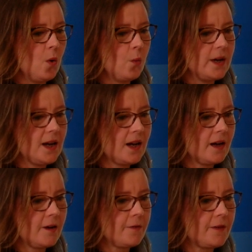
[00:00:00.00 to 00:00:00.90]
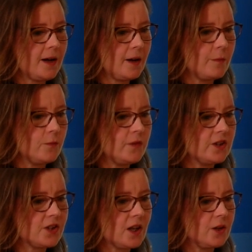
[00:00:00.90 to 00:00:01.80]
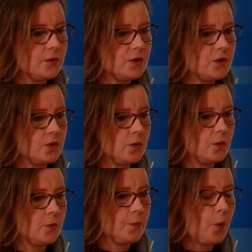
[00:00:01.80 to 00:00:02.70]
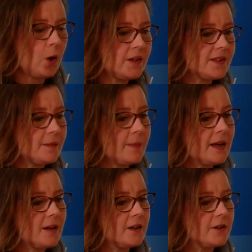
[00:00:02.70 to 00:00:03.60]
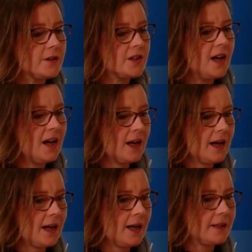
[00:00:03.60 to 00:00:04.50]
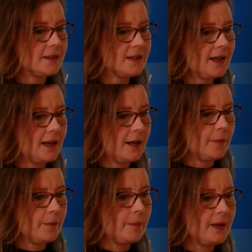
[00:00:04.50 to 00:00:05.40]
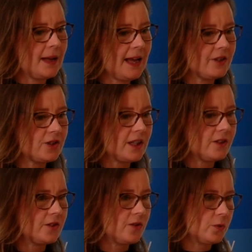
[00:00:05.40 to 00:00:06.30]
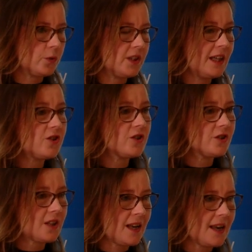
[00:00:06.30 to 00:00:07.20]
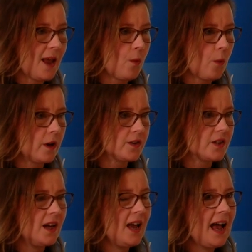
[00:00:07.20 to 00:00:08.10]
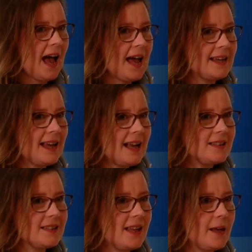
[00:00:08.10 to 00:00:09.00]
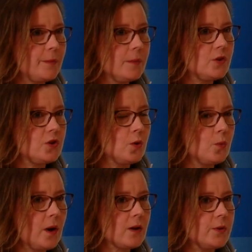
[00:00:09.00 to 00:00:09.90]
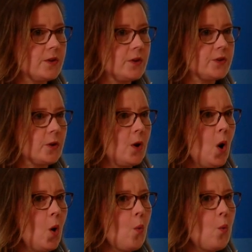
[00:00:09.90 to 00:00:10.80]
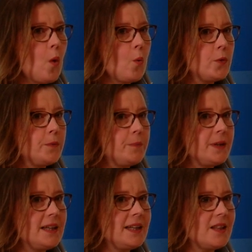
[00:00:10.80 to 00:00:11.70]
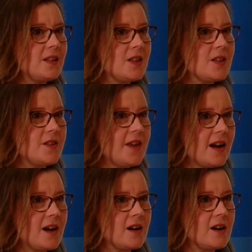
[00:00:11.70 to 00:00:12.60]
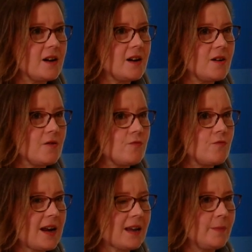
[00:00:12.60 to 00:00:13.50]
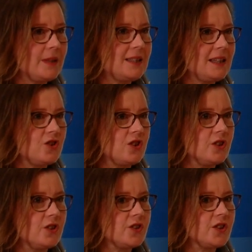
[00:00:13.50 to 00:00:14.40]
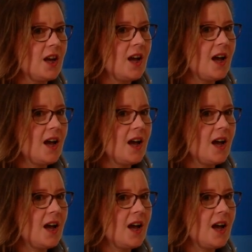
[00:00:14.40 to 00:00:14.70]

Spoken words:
We have reached out to policymakers and educators associations and networks and asked them to work with us on what would be their recommendations